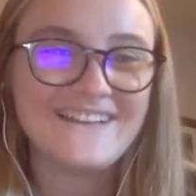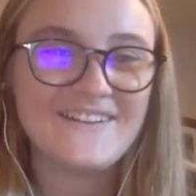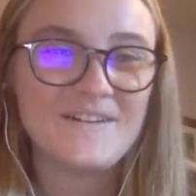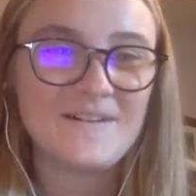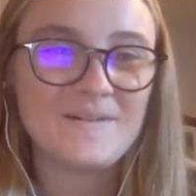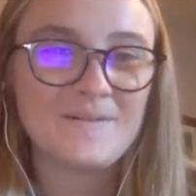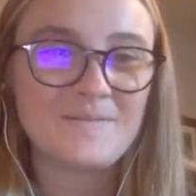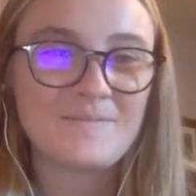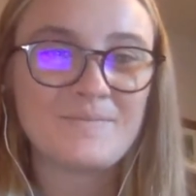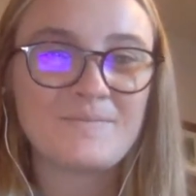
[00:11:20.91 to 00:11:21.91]

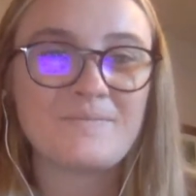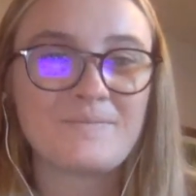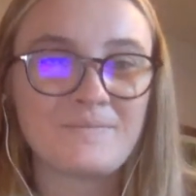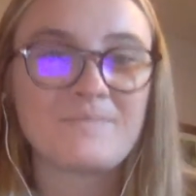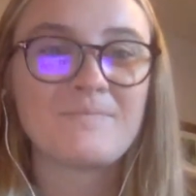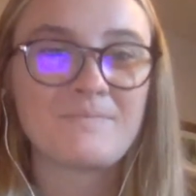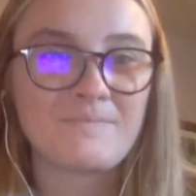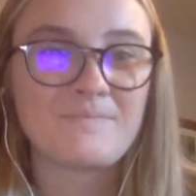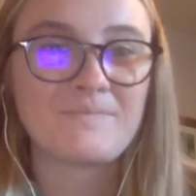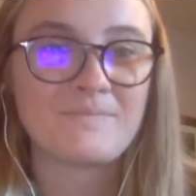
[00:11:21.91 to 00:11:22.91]

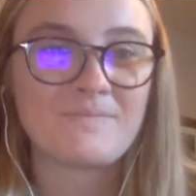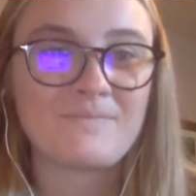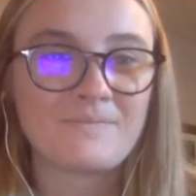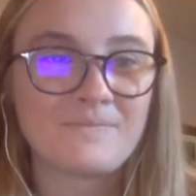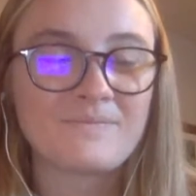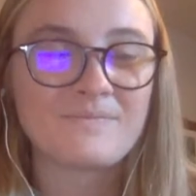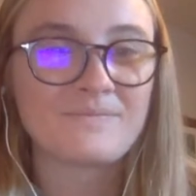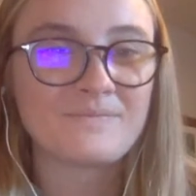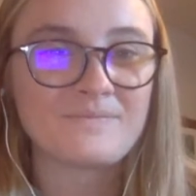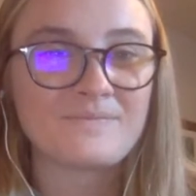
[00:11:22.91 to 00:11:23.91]

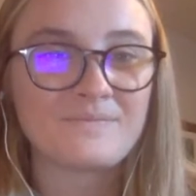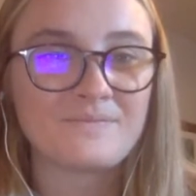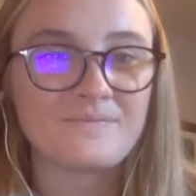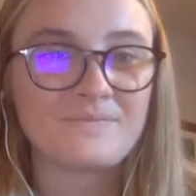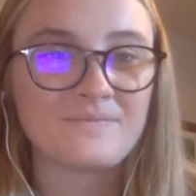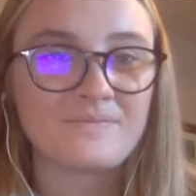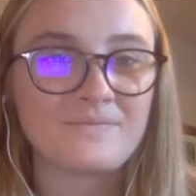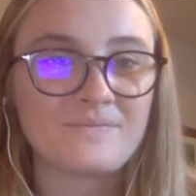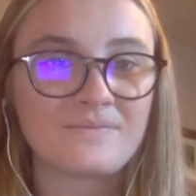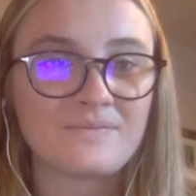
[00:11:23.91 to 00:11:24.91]

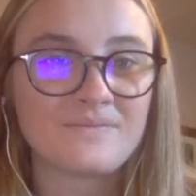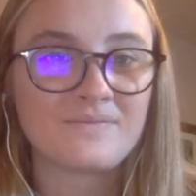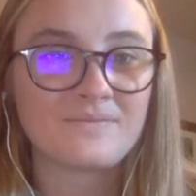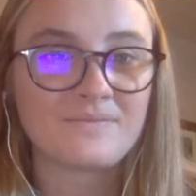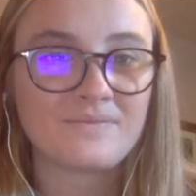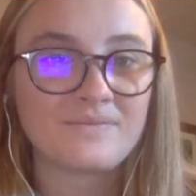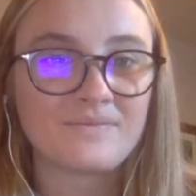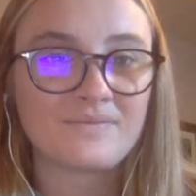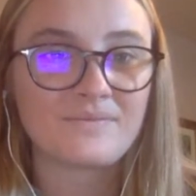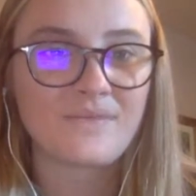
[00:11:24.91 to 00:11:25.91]

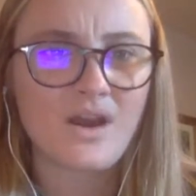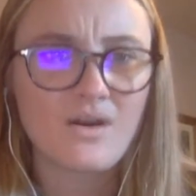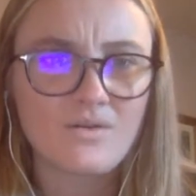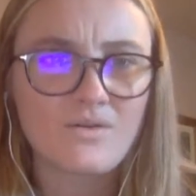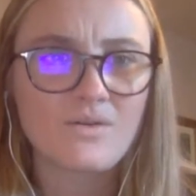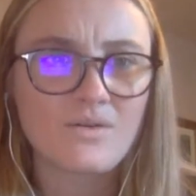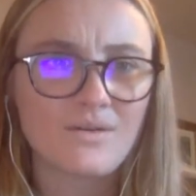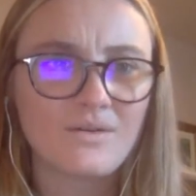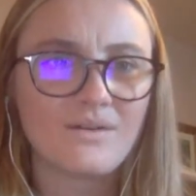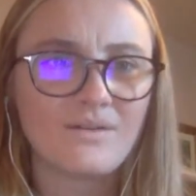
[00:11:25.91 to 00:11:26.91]

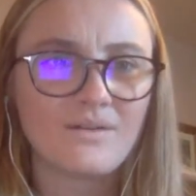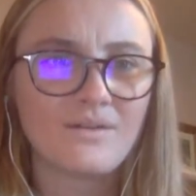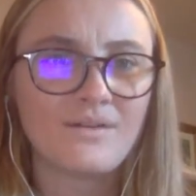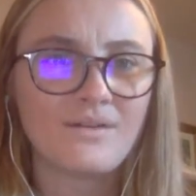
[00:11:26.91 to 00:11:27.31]
This person isn't speaking.